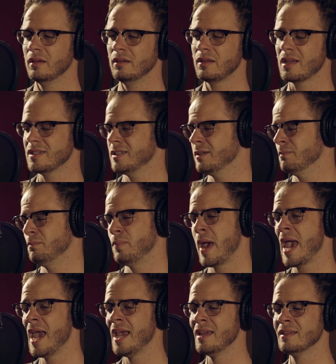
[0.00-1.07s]
Not some
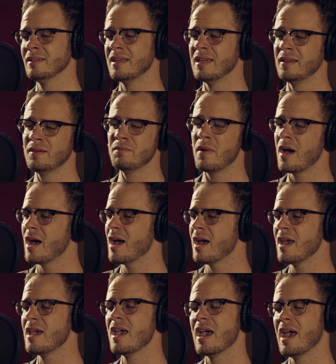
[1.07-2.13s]
painting in
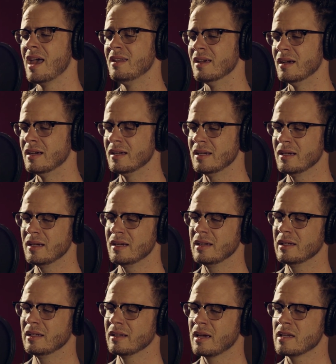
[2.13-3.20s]
my head.
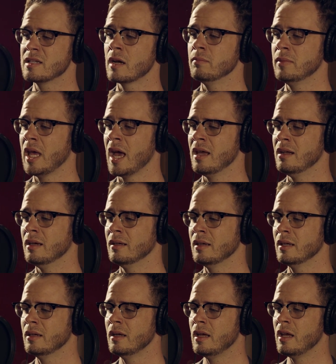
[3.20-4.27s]
Cause I'm dead
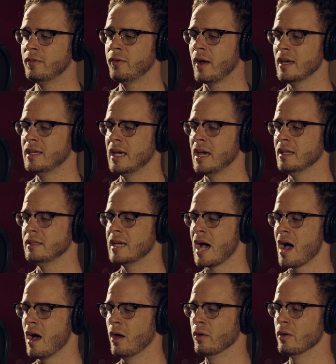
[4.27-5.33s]
if I can't
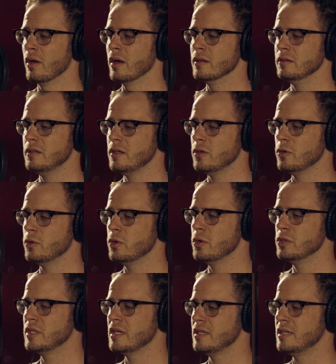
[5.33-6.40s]
count on
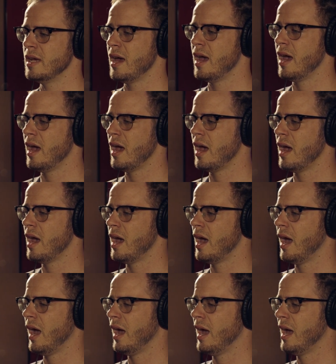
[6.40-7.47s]
you
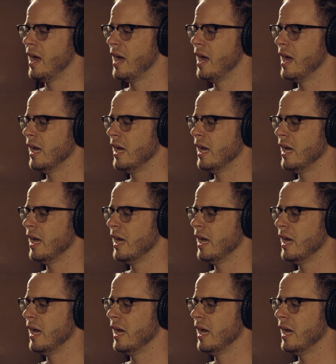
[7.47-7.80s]
today.